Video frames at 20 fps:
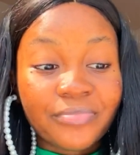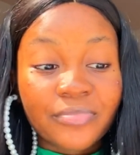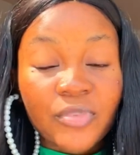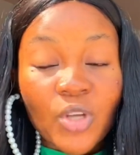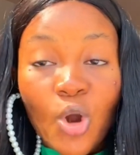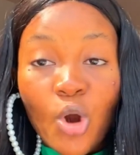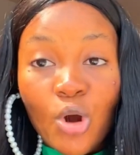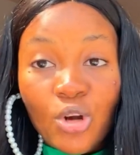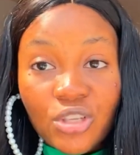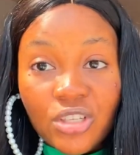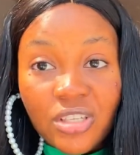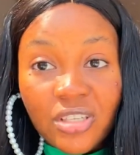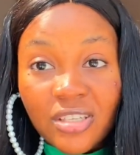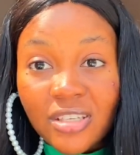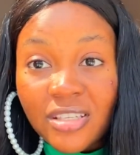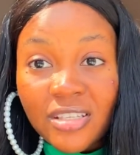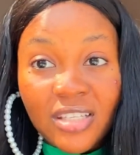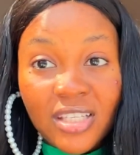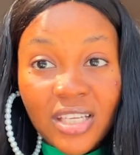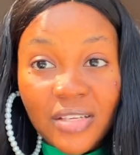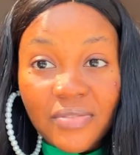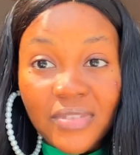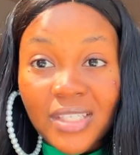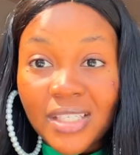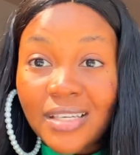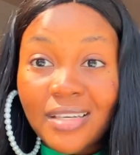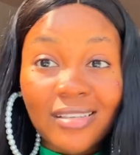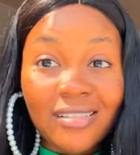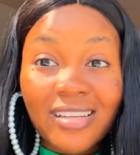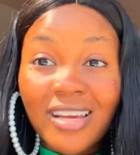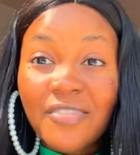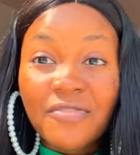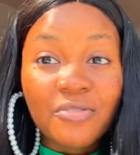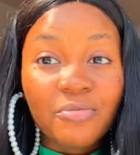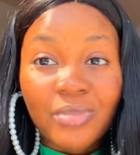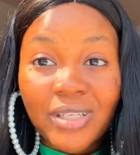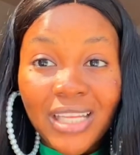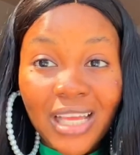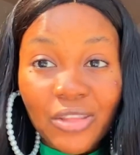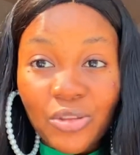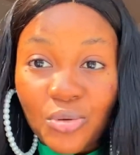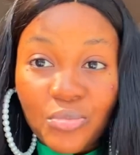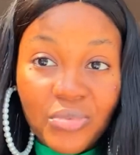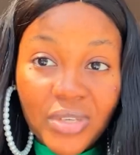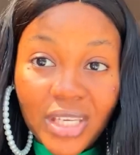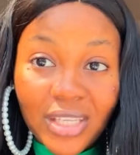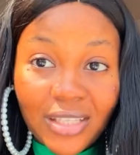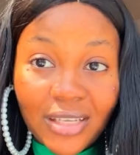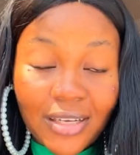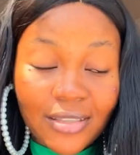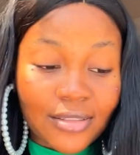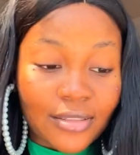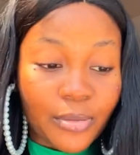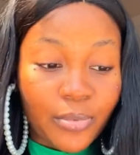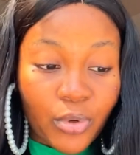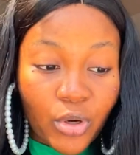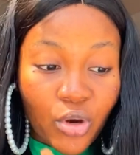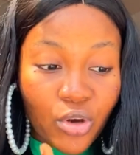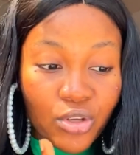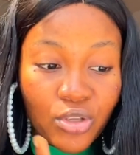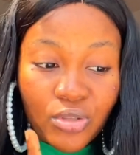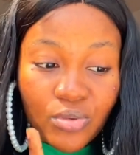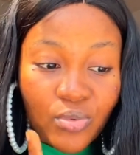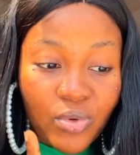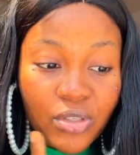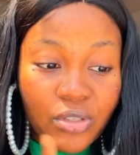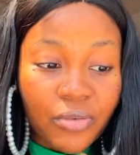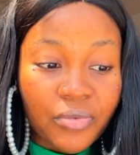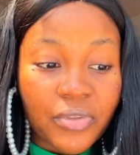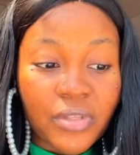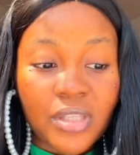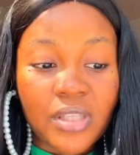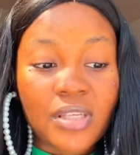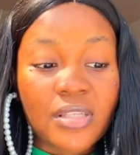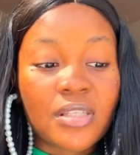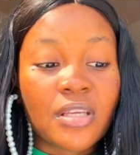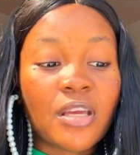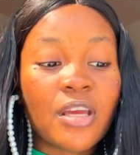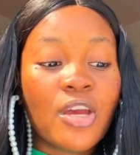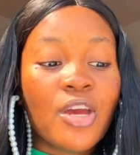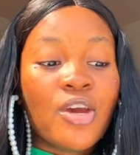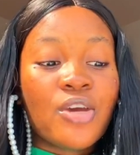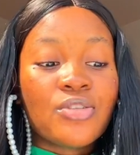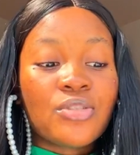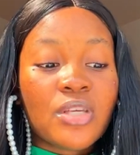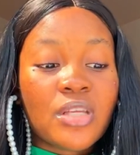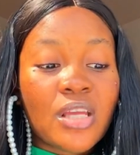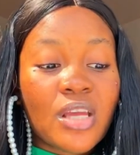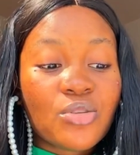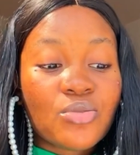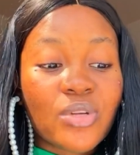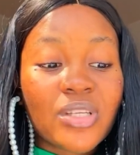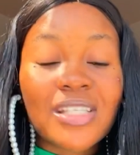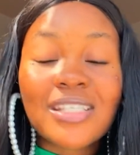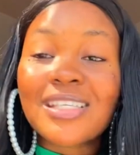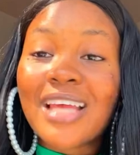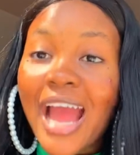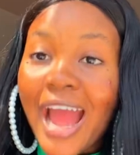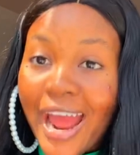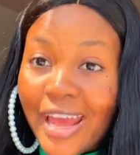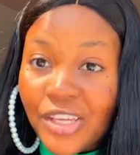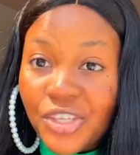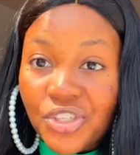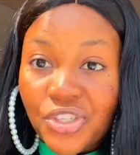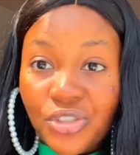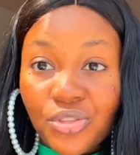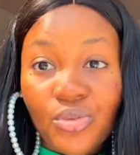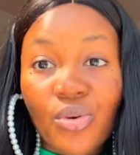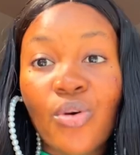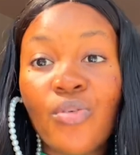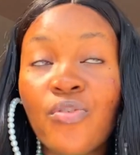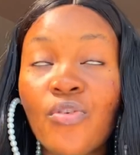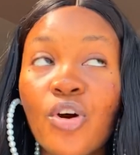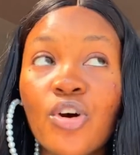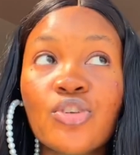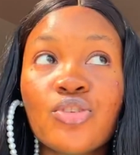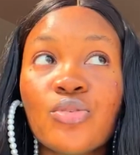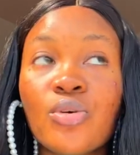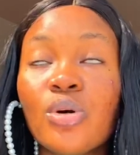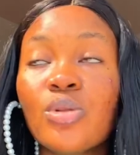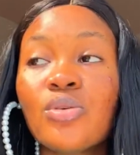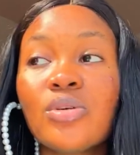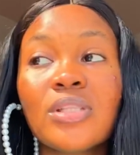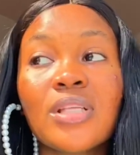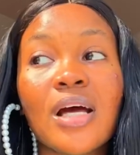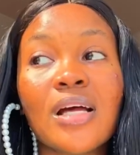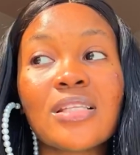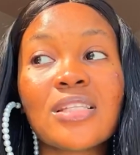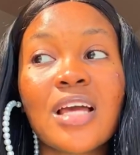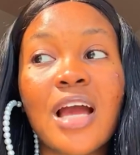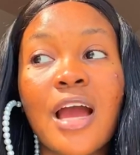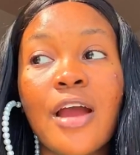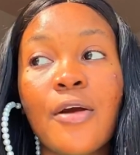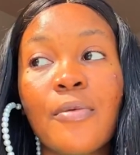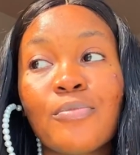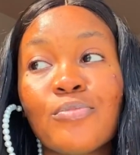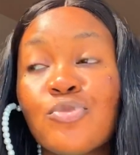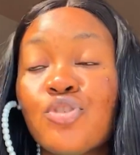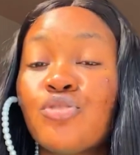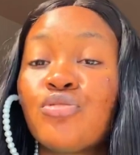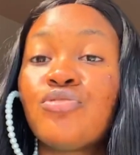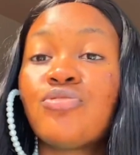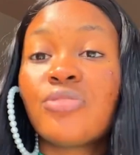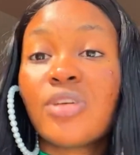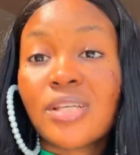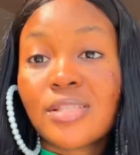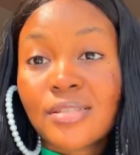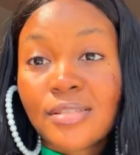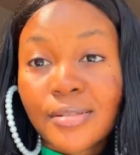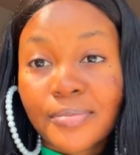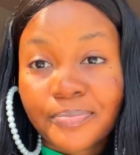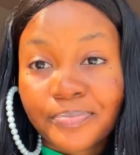course in safety, God, don't even bother to be a nanny, because it's one of these things. So the next one is hygiene. Of course, you all know that children's